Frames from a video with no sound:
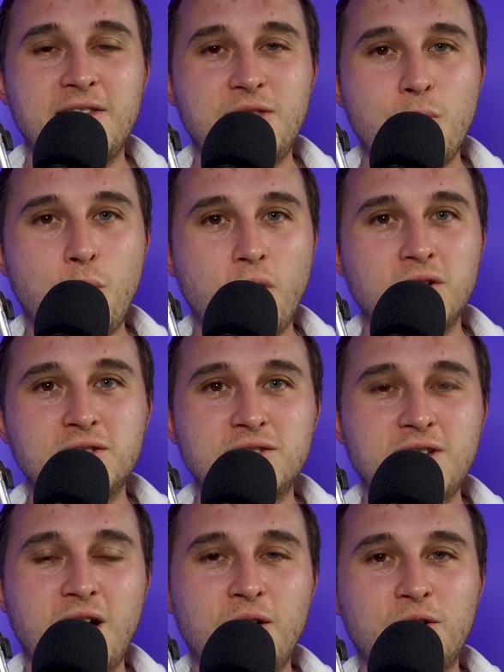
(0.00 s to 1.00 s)
the ones
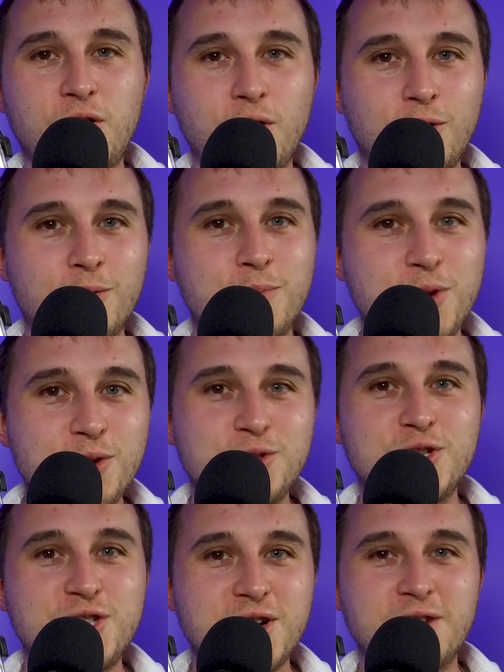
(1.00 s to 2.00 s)
that are computer
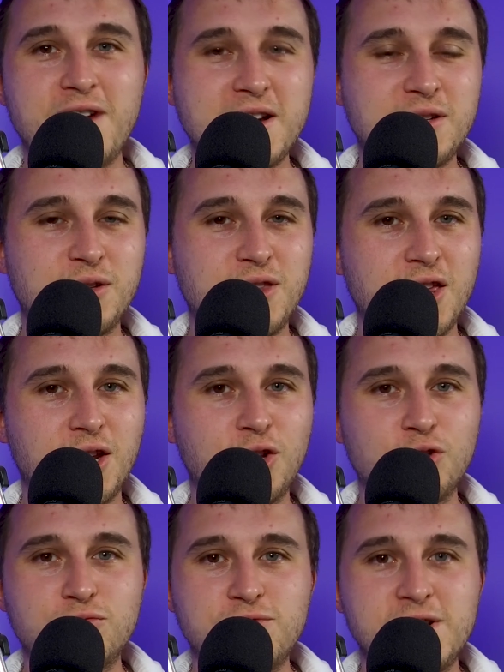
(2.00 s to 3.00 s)
generated that
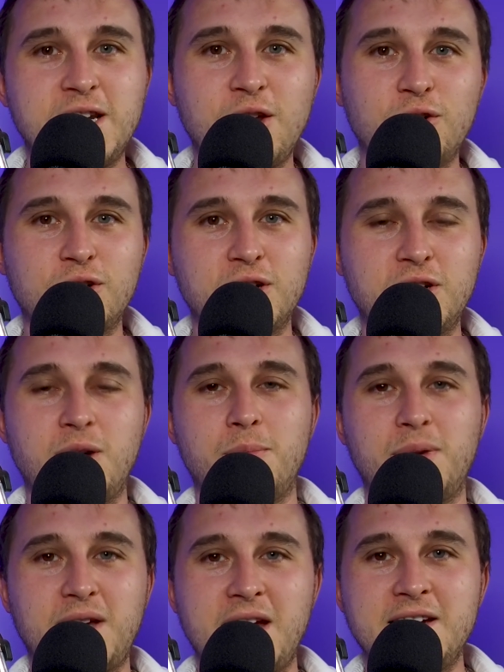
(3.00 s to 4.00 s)
look really long and
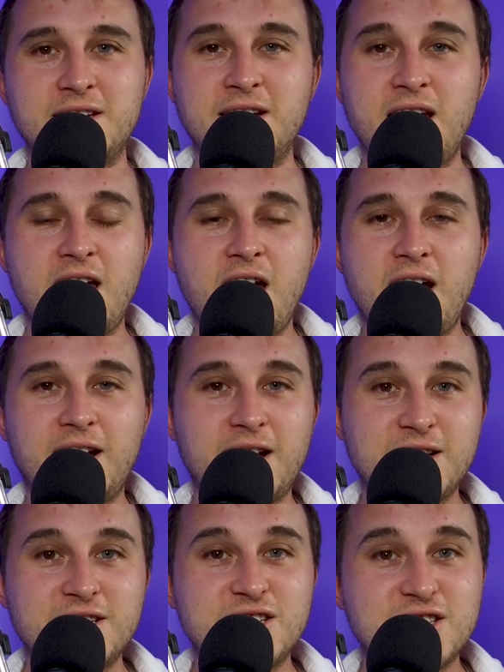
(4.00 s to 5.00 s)
complicated
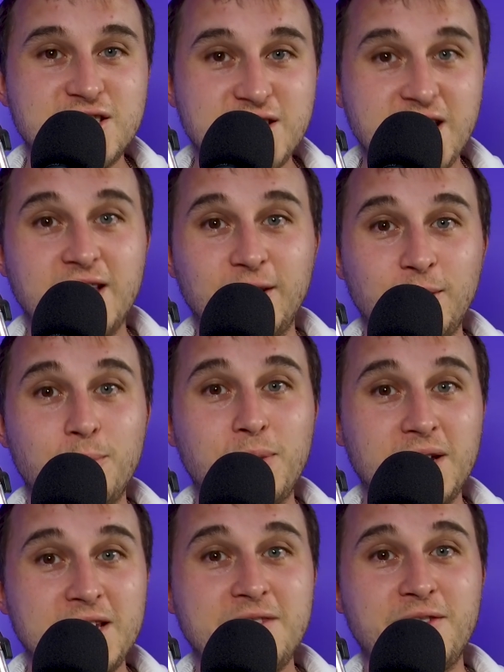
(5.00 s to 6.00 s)
can still,
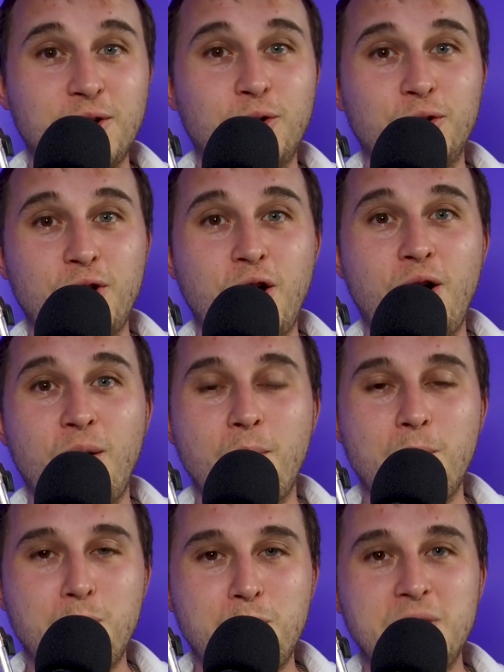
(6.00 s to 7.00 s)
believe it or not,
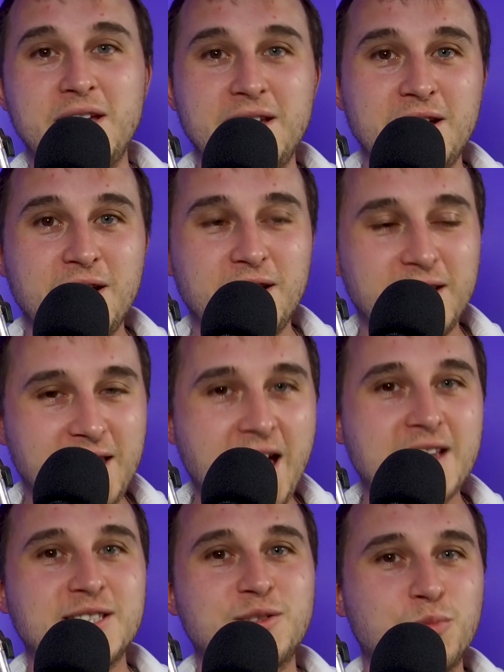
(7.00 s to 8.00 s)
be
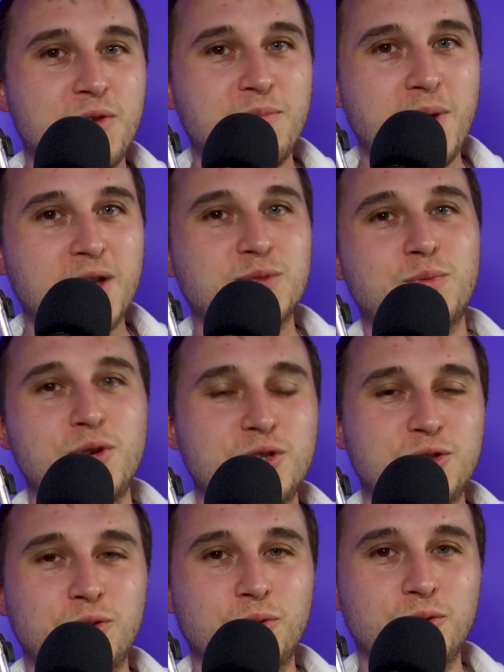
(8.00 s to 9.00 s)
guessed with password
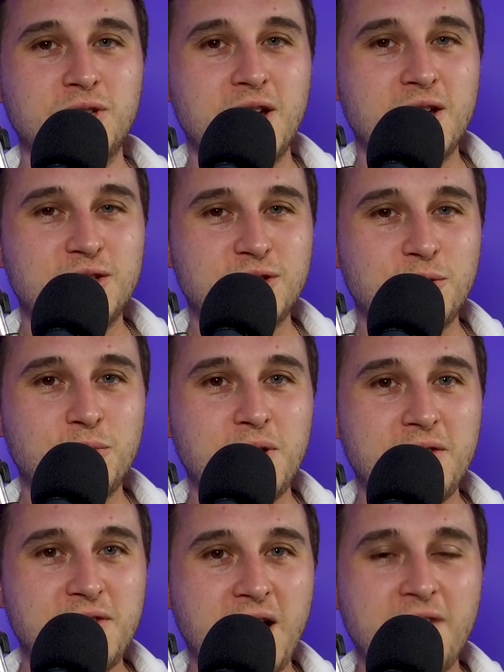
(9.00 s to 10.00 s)
tools. So
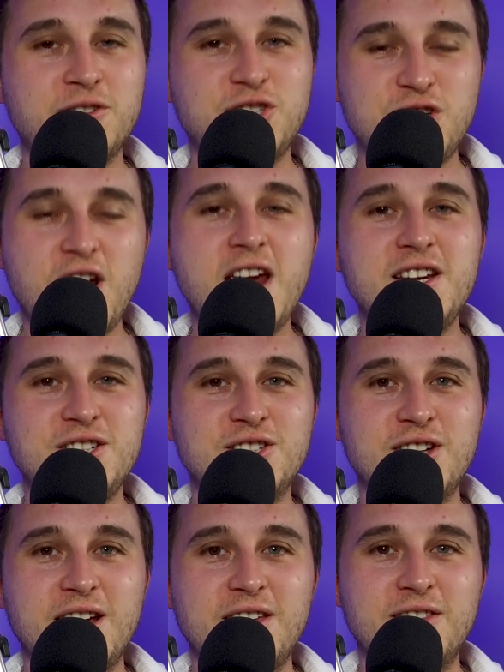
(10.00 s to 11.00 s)
if you haven't changed
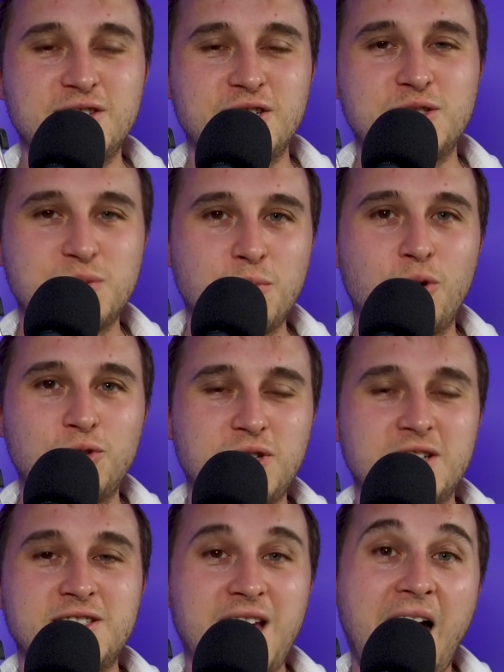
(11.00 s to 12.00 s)
it, there's a small
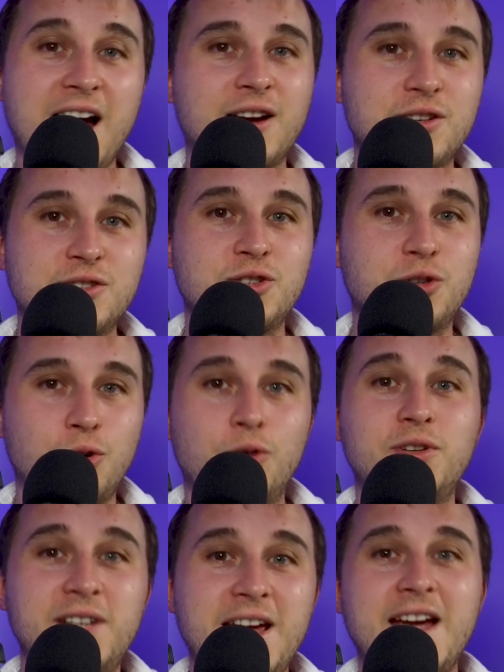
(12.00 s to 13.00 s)
chance that hackers
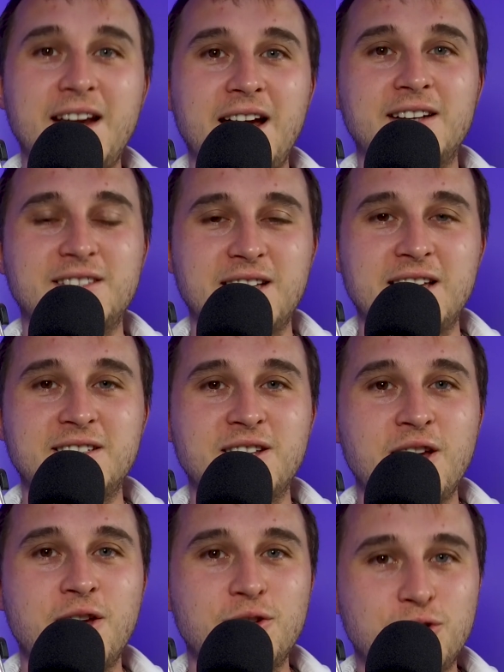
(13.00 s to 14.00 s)
could gain access
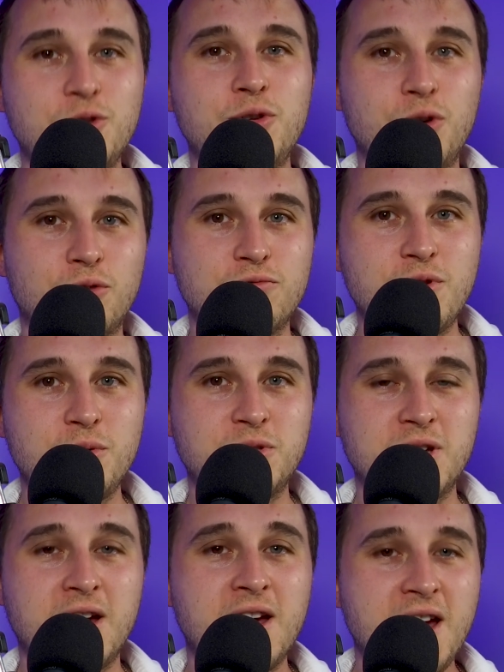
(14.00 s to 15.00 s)
to your
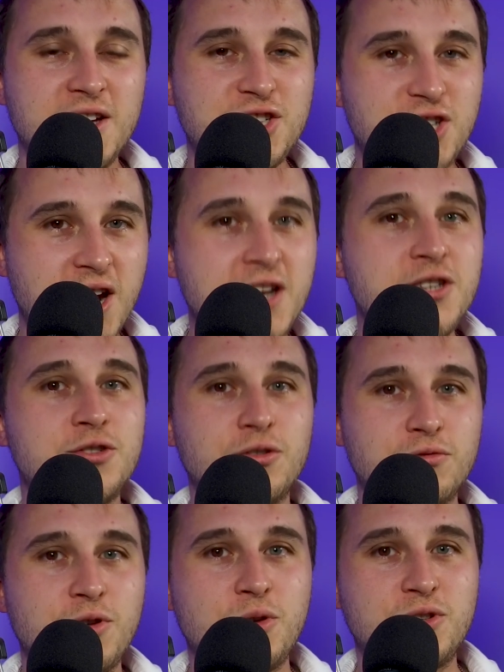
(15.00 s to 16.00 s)
router. Change your
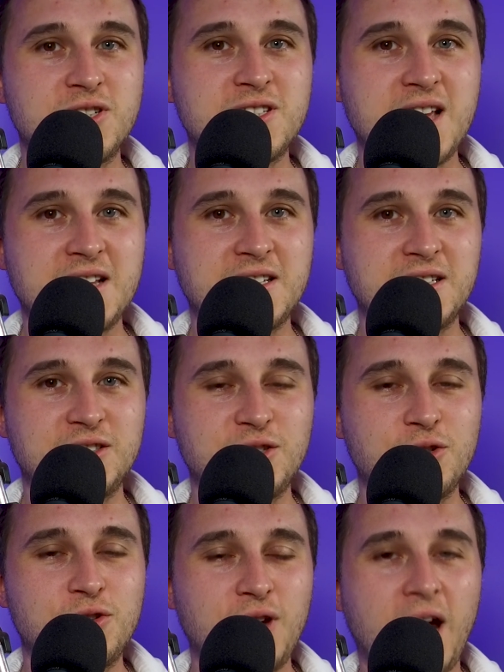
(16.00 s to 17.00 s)
router settings
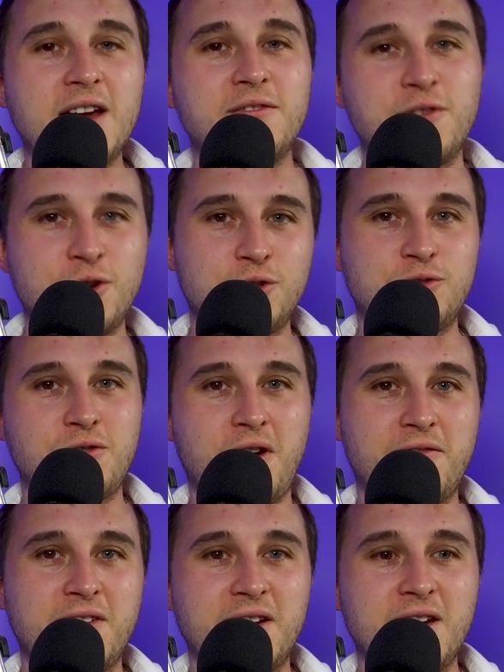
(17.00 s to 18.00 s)
to divert
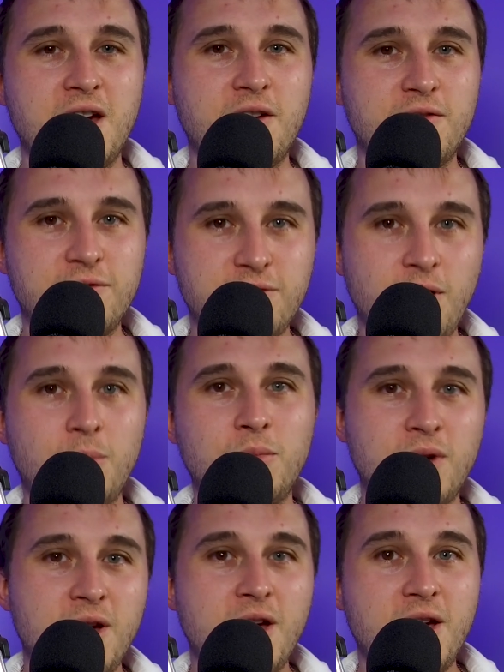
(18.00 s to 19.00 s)
traffic
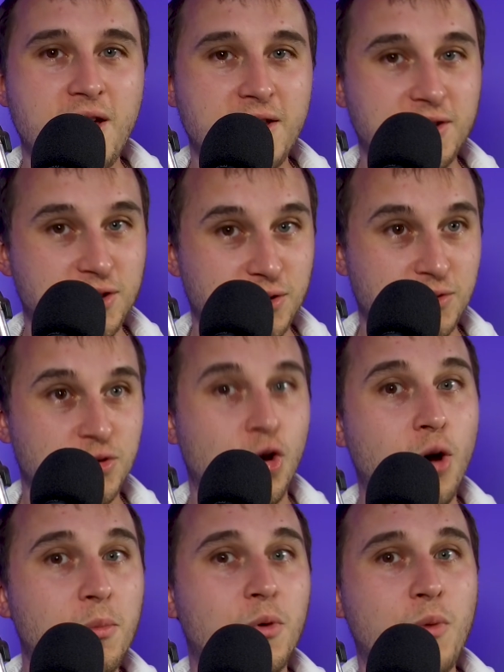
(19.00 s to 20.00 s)
from
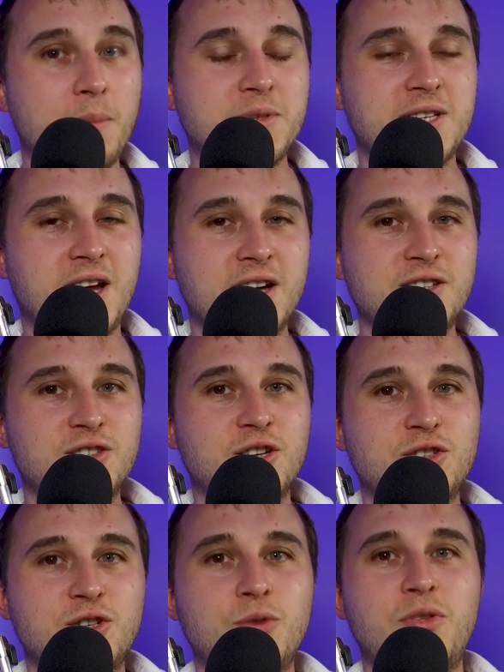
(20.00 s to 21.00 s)
normal websites
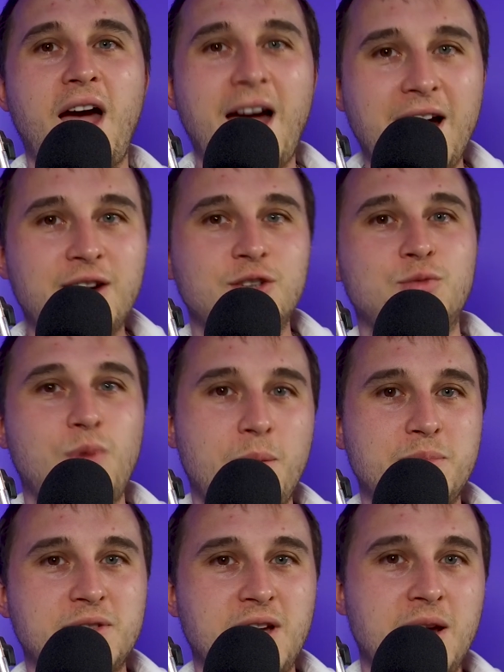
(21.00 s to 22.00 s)
to the hacker's
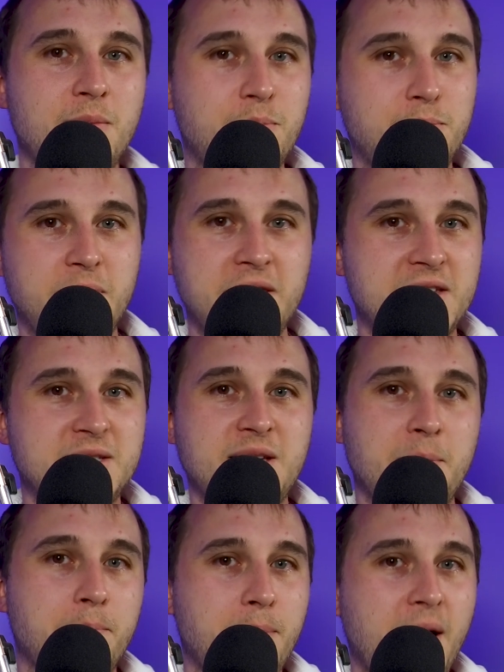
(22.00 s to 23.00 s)
website, be this
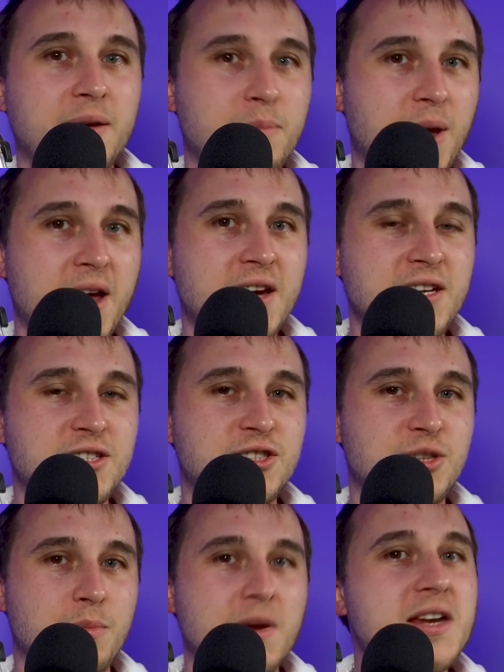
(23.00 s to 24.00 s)
a bank page
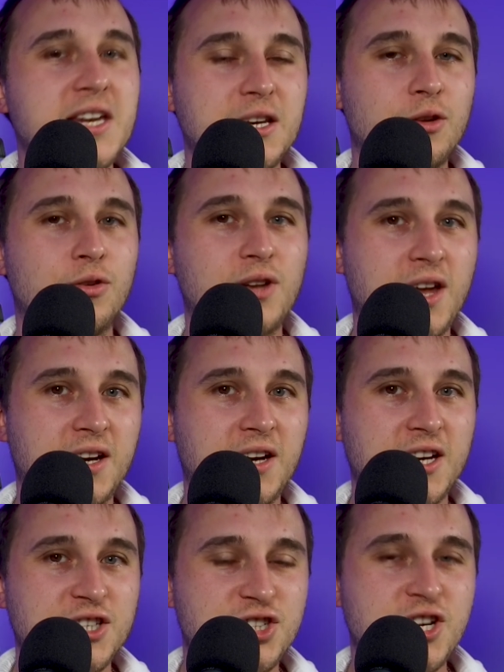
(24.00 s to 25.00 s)
to make it look like
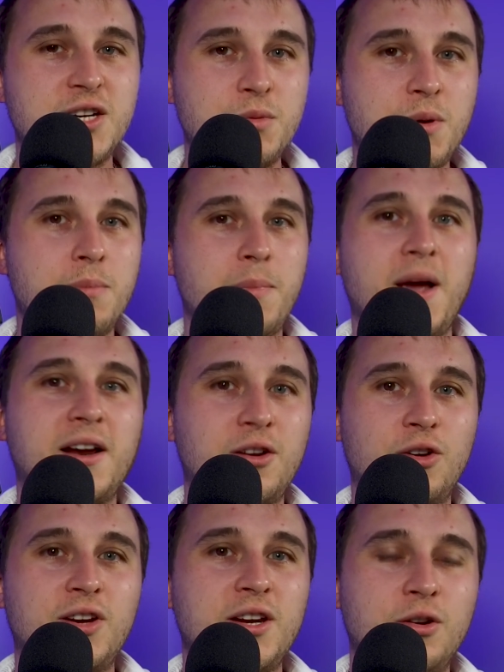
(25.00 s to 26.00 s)
a genuine bank
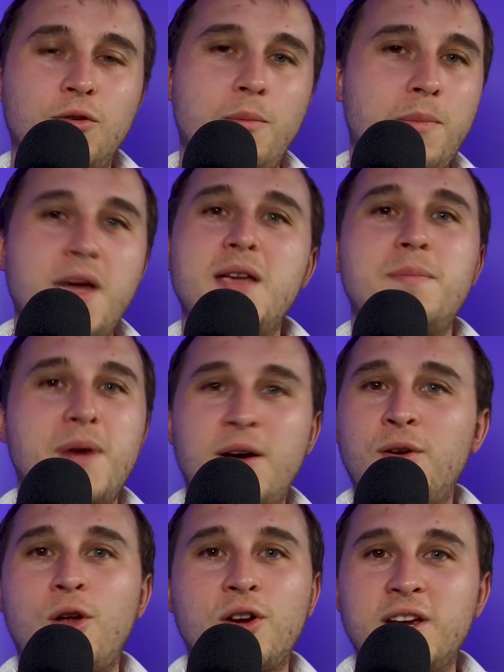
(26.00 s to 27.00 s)
login or a PayPal
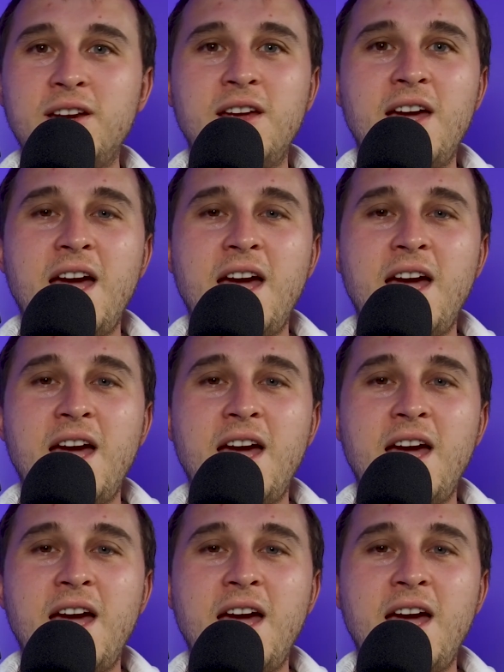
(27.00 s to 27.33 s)
login,